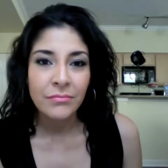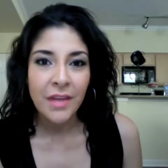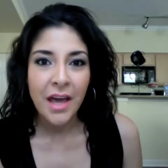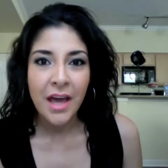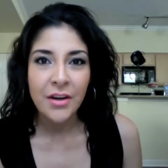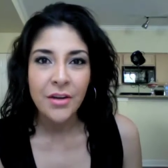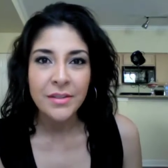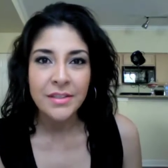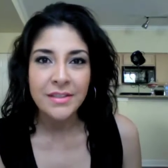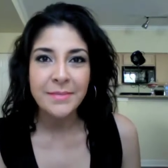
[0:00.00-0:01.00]
I don't know,
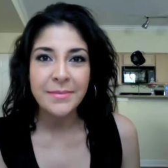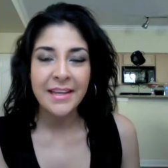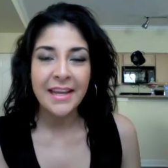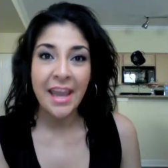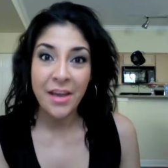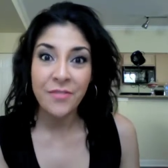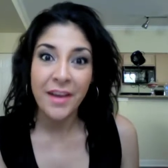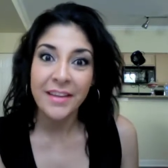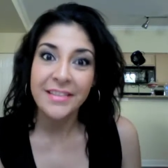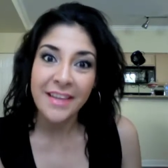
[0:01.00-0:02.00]
it just seems like I can't
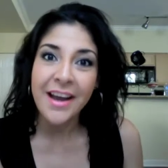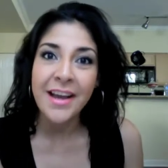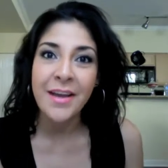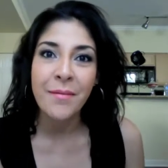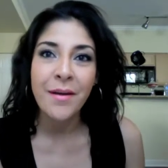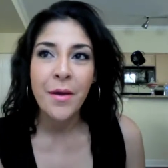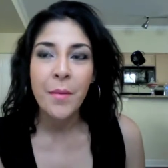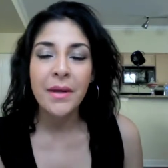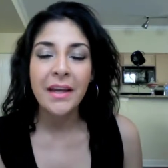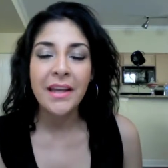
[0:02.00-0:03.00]
find the time.
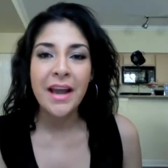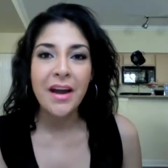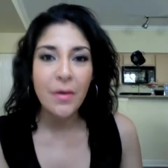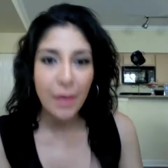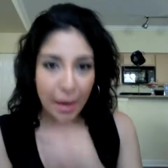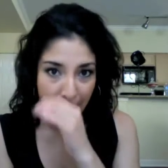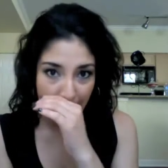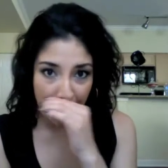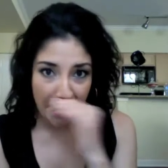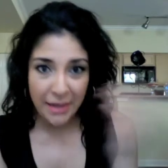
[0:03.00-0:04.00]
But anyhow,
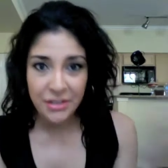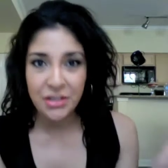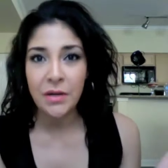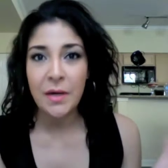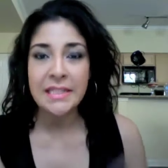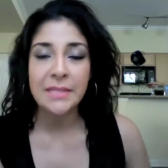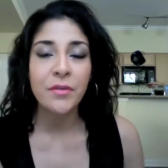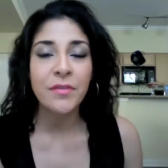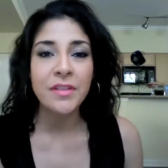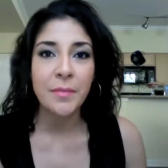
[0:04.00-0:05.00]
um, as you know, I did
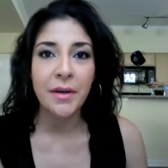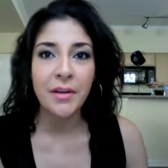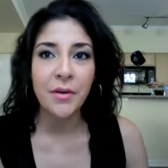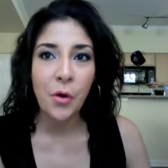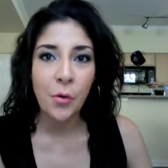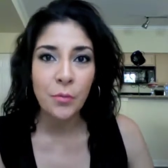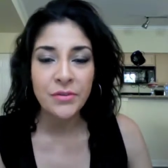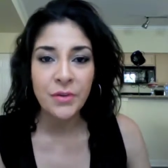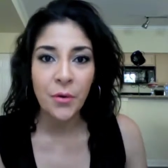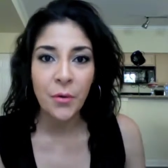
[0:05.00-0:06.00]
move into my new home.
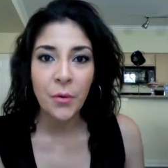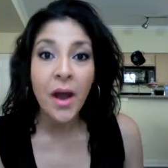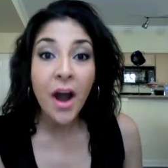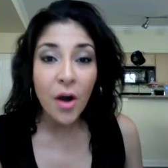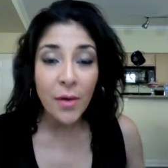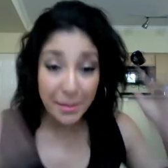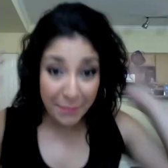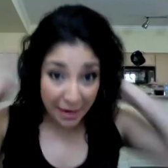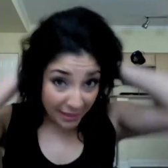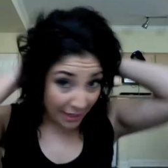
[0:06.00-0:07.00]
So, oh, and
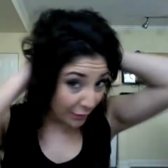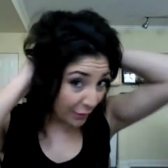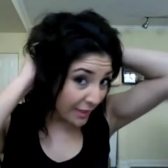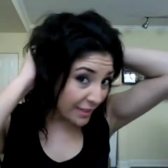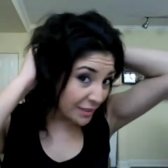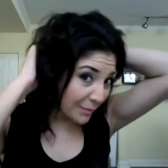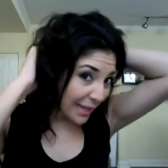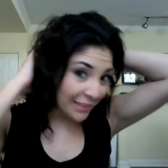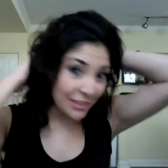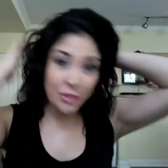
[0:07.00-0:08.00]
my color is
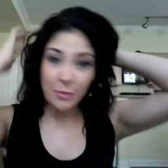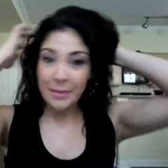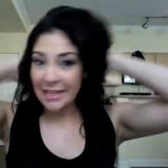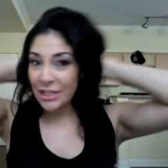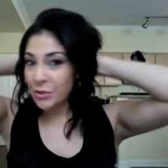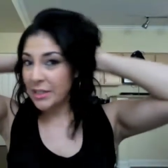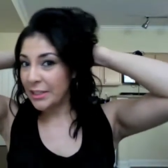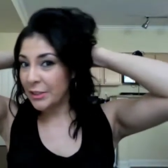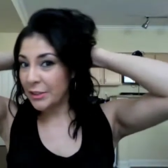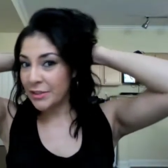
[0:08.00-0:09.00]
black too, my natural
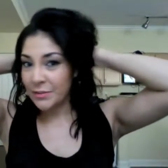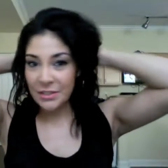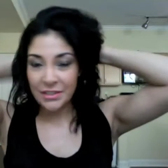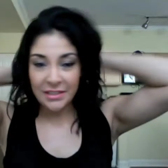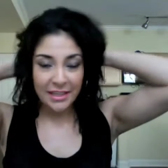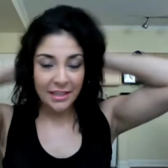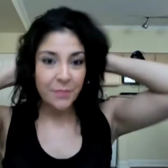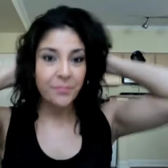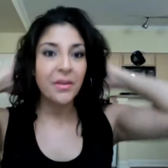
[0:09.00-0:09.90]
colors, which is like a,